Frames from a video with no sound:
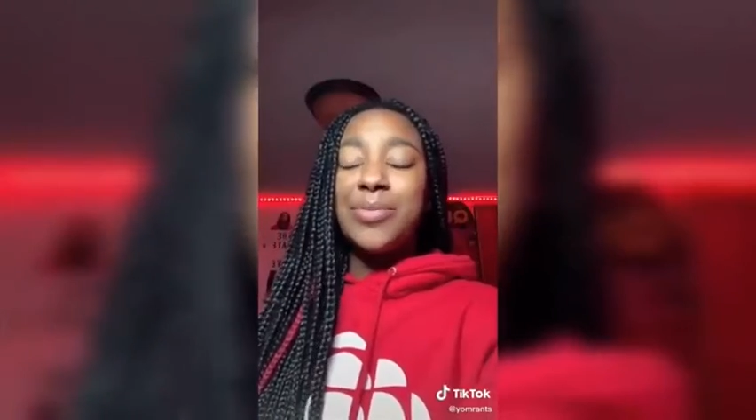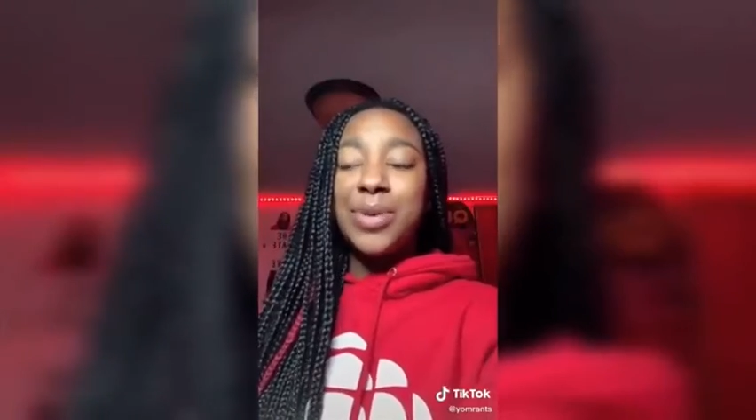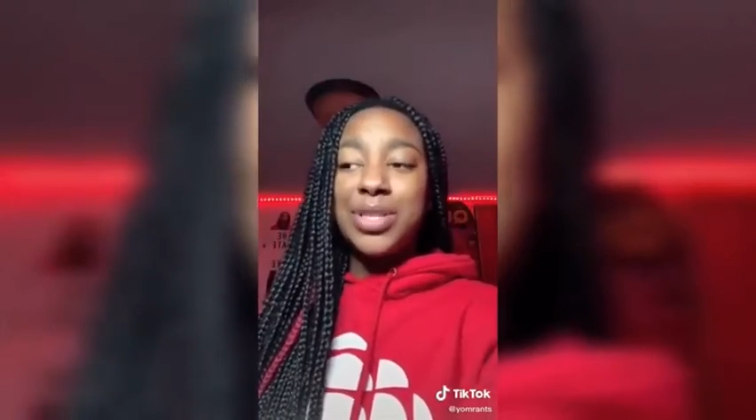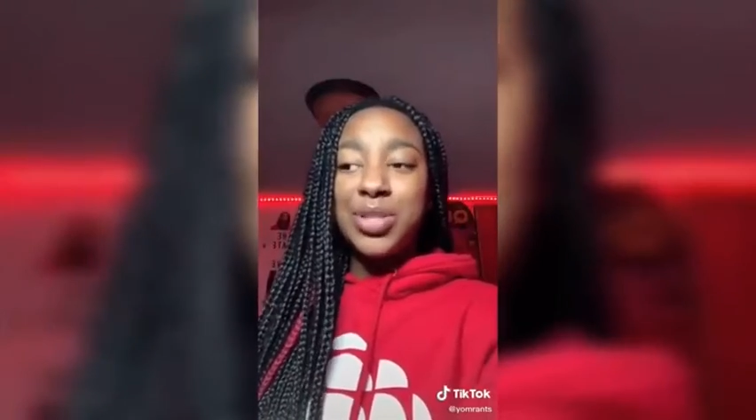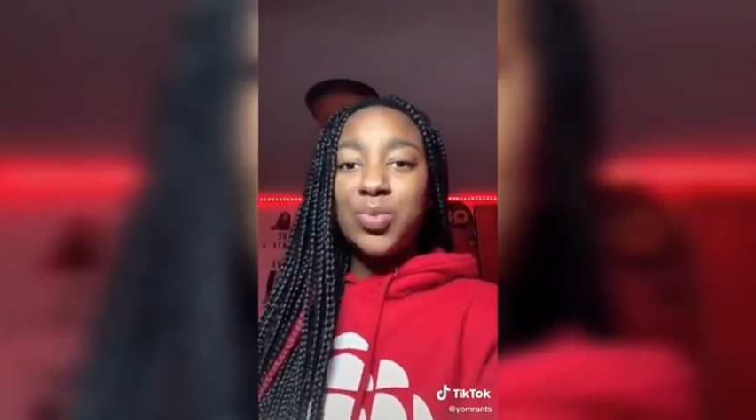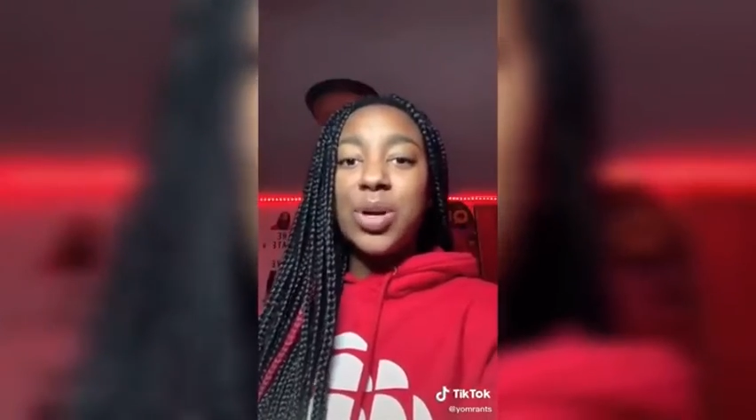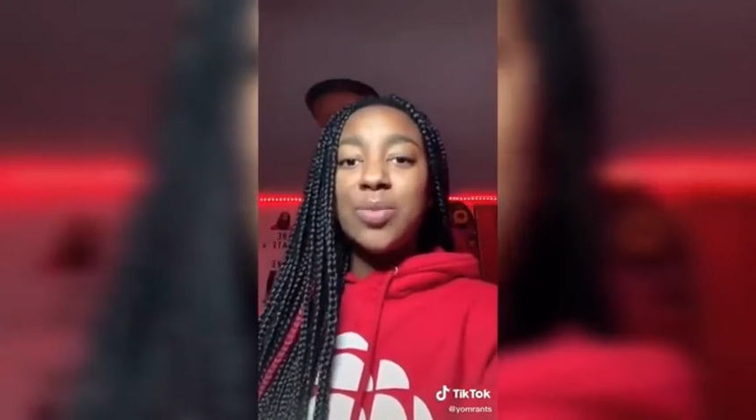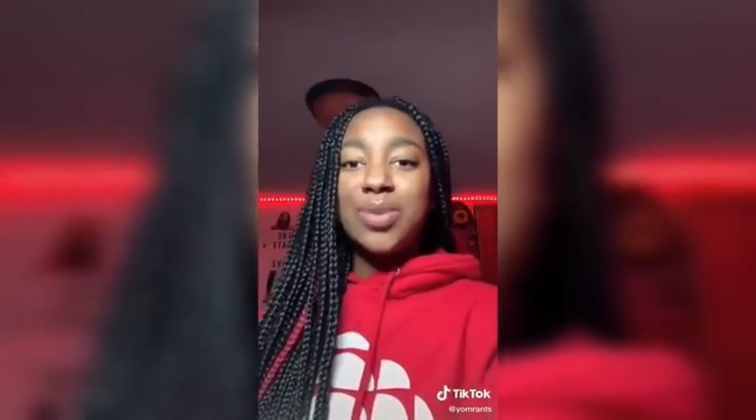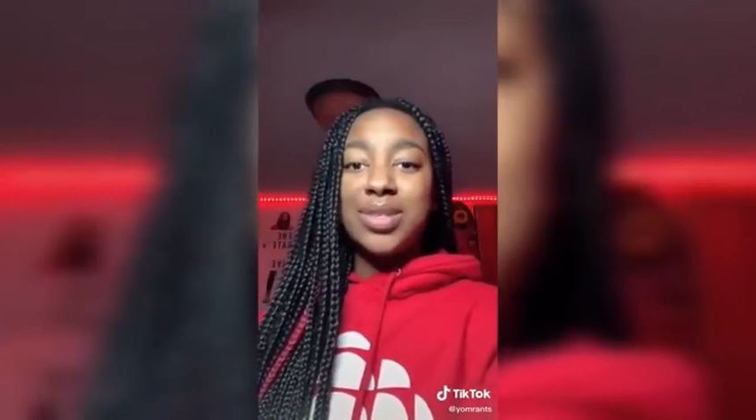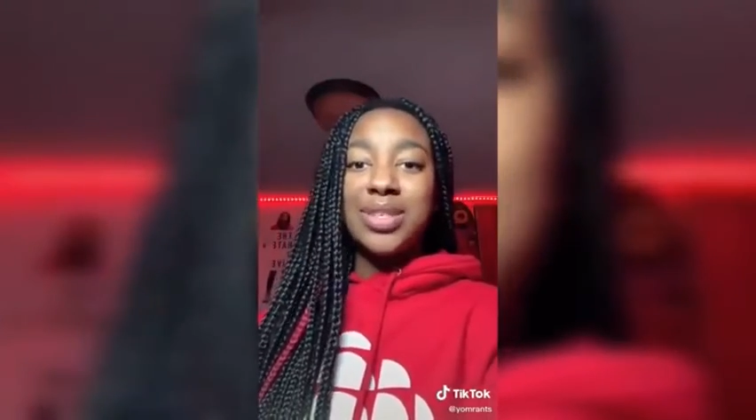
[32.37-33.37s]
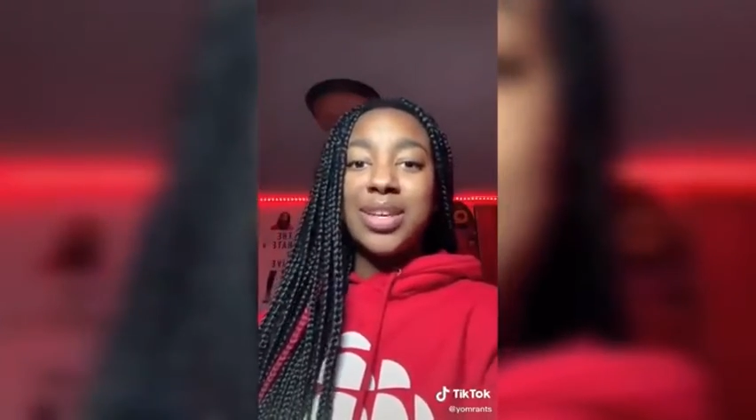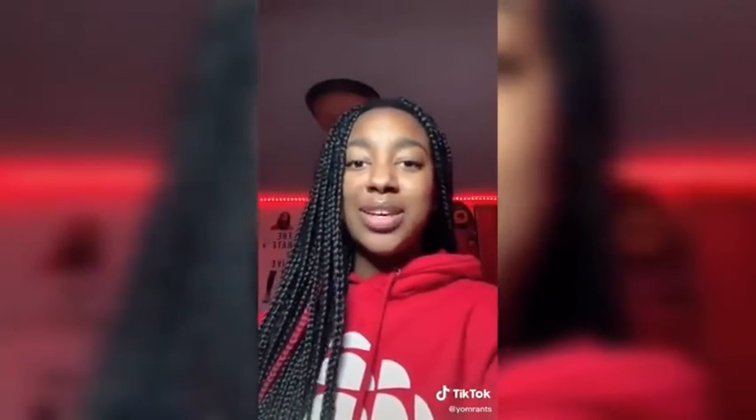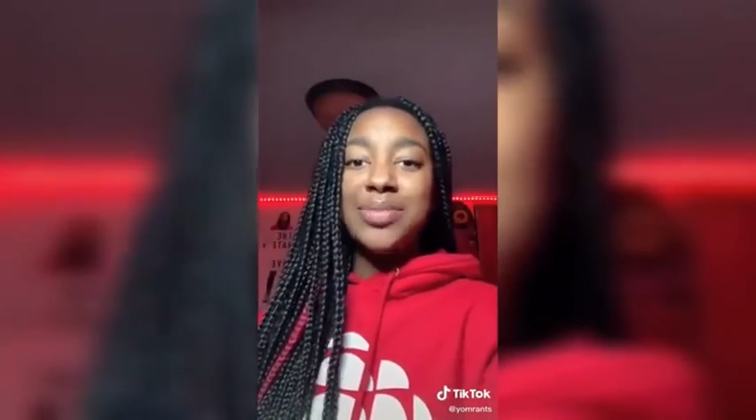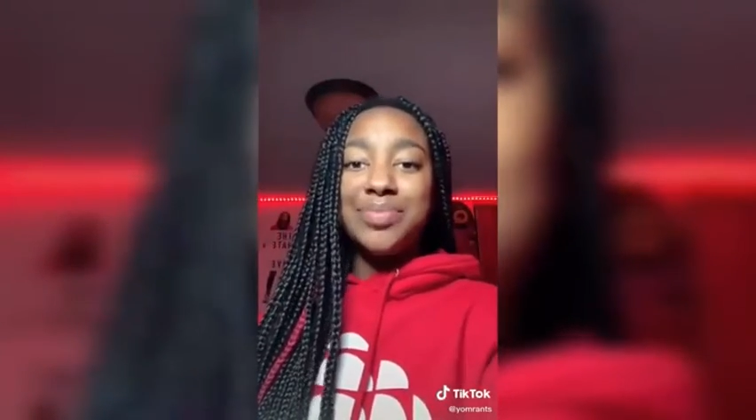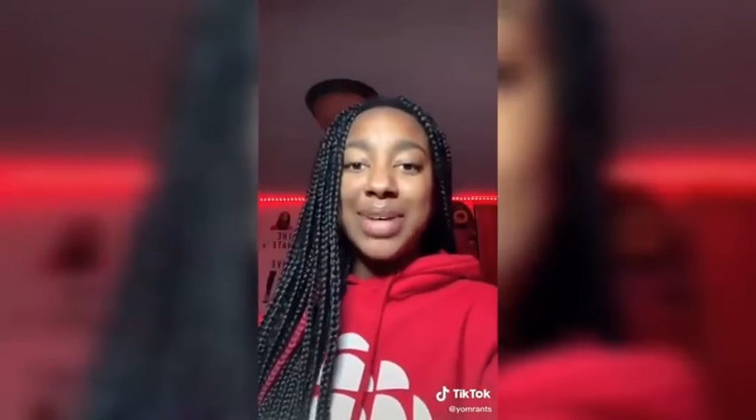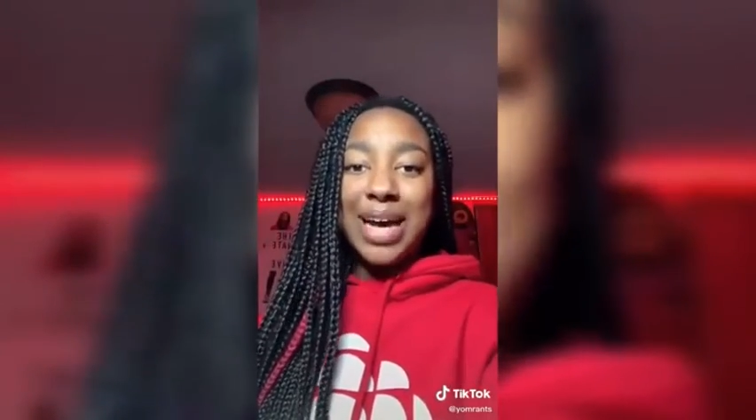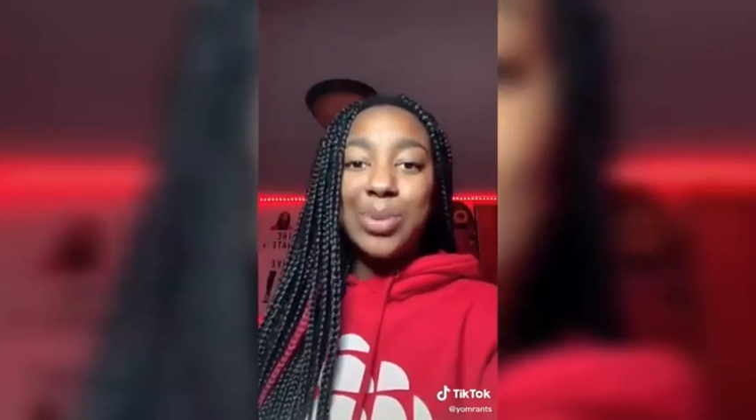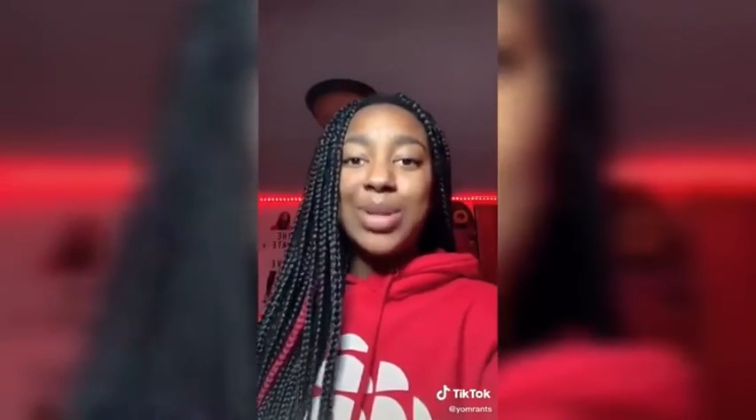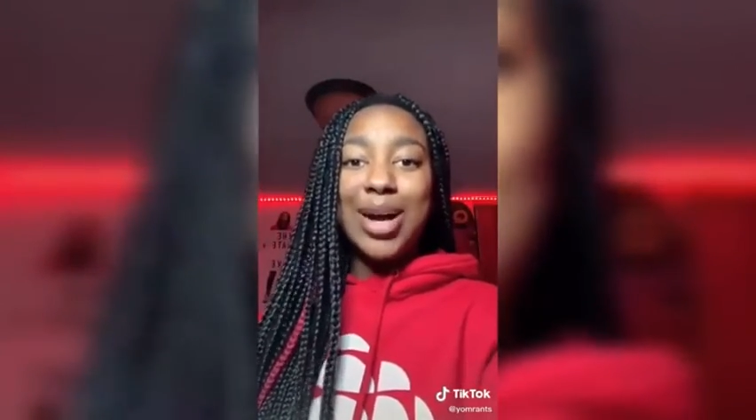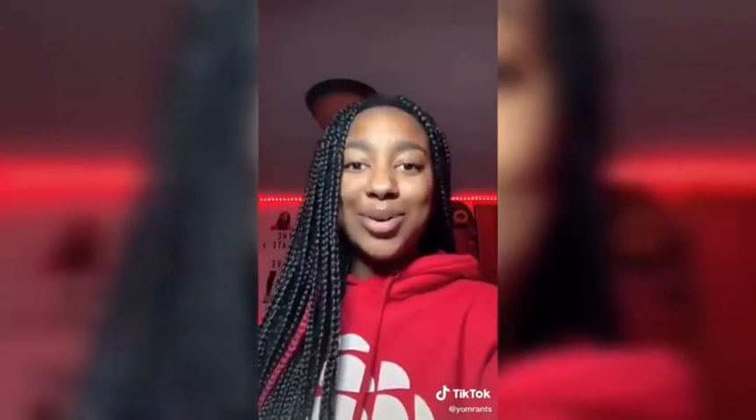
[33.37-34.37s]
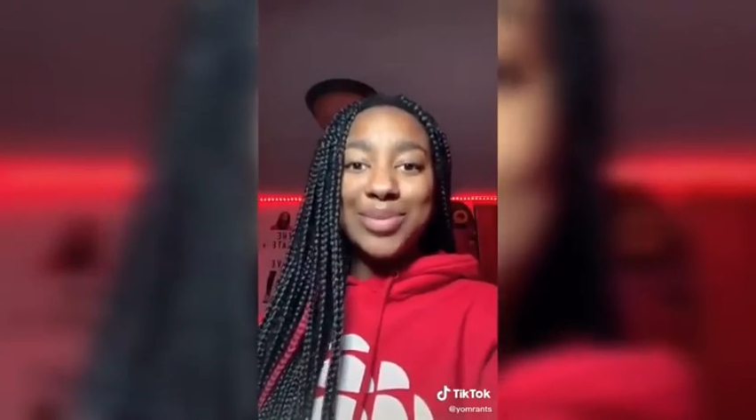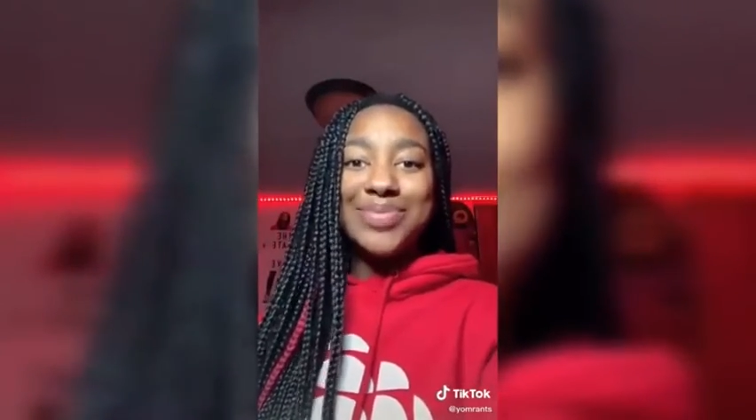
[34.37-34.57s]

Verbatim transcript: with swear words in it out loud.